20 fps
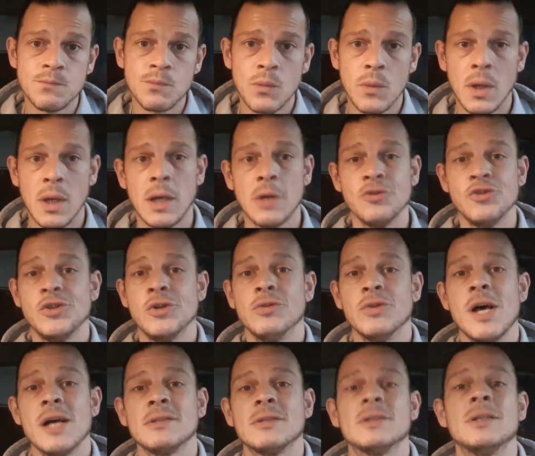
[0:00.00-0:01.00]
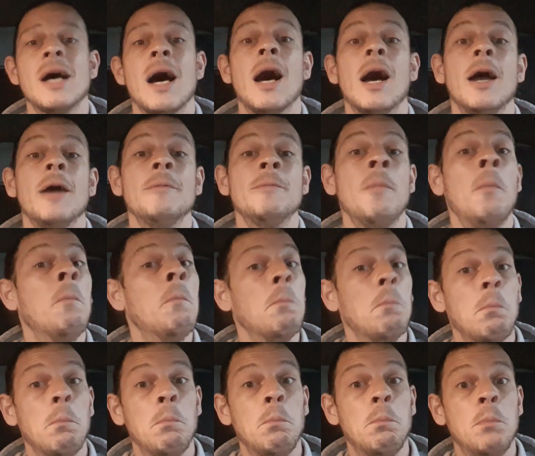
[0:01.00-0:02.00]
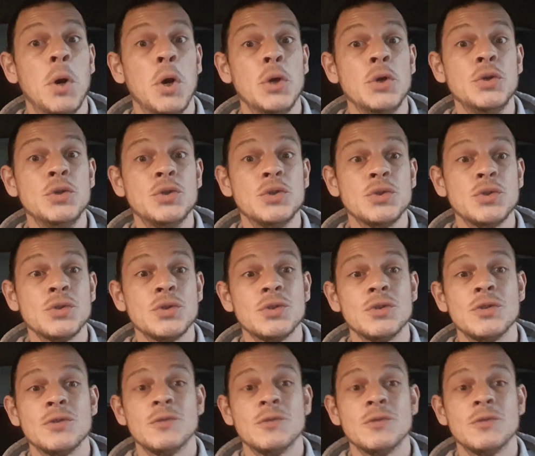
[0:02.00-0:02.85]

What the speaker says: Now, until next time, peace.